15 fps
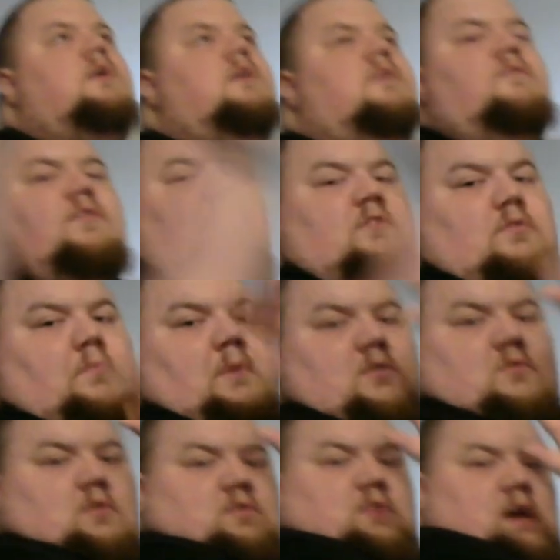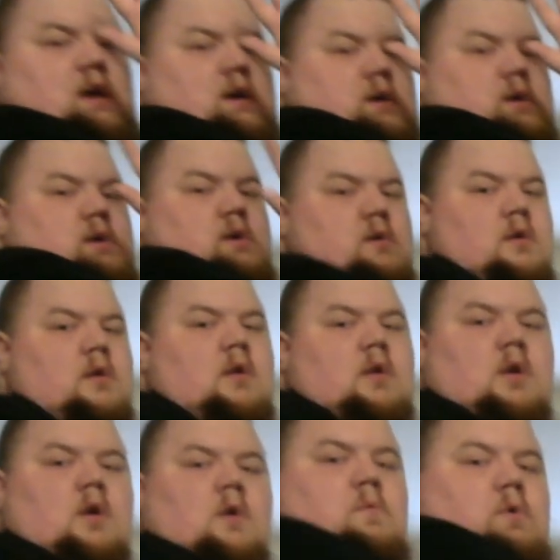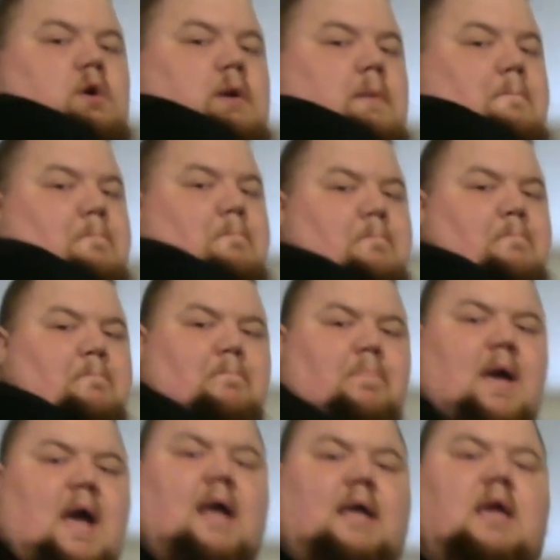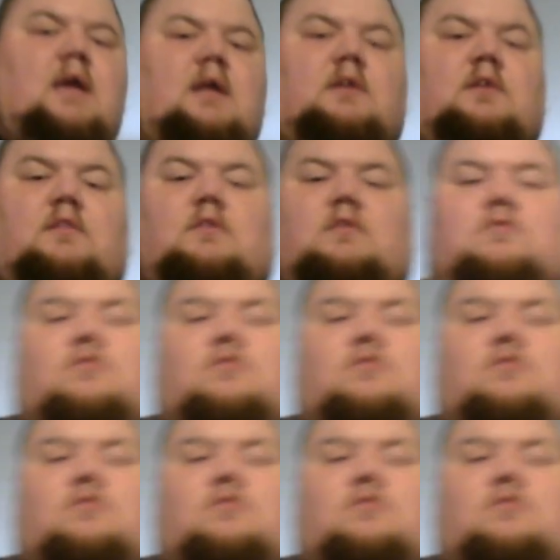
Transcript: Flexor muscle attack, we're going to backhand into these